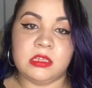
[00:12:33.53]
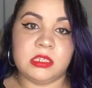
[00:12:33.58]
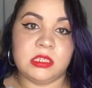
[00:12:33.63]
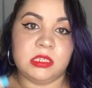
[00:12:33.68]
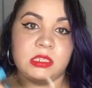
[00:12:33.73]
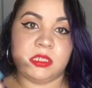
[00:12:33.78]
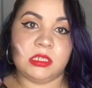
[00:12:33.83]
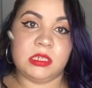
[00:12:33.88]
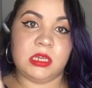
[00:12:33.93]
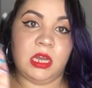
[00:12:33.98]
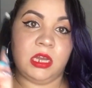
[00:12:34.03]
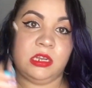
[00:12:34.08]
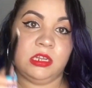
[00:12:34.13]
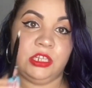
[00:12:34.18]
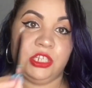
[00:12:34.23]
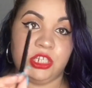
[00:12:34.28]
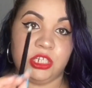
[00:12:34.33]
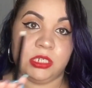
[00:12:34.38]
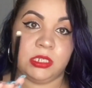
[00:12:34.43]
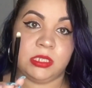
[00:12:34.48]
This is to kind
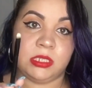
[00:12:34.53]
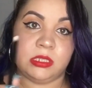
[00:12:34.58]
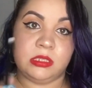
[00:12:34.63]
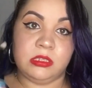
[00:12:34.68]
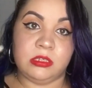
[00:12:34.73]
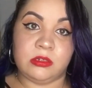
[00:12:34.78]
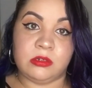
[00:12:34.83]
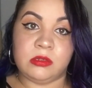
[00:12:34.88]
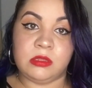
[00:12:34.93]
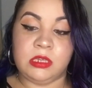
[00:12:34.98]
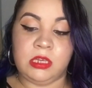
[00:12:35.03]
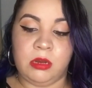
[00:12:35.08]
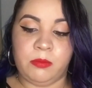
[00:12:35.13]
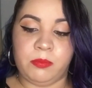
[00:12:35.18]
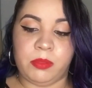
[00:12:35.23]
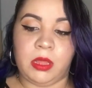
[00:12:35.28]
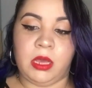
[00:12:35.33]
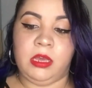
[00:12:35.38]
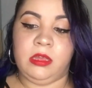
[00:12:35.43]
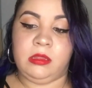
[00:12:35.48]
of just literally
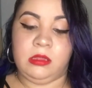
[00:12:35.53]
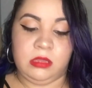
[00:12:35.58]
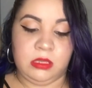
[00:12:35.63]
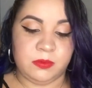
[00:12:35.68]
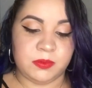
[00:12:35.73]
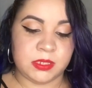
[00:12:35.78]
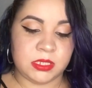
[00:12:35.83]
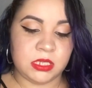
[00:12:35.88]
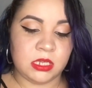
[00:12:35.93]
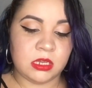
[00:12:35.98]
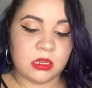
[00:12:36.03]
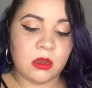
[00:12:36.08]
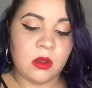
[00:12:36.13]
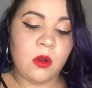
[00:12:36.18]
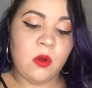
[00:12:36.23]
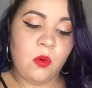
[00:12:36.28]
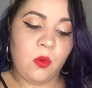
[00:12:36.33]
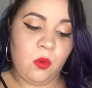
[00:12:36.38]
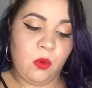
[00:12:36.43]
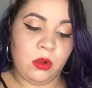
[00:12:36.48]
apply the lipstick
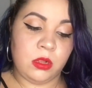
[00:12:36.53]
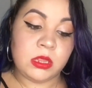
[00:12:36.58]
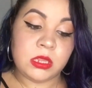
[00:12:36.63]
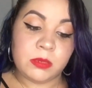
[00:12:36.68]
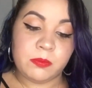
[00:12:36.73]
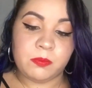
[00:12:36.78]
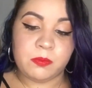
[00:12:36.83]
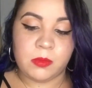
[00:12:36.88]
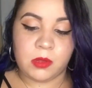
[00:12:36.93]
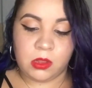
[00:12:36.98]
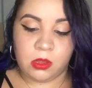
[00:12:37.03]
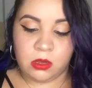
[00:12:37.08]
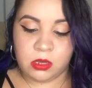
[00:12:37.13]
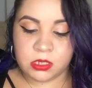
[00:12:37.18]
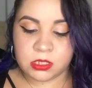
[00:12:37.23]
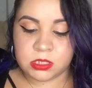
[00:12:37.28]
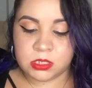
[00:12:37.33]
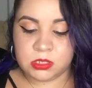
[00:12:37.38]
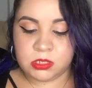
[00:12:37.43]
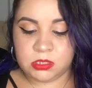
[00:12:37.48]
or lip
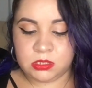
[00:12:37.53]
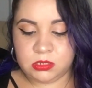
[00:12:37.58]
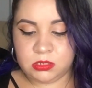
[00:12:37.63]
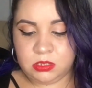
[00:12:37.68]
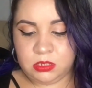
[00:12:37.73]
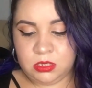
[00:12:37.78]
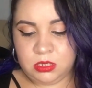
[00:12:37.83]
gloss.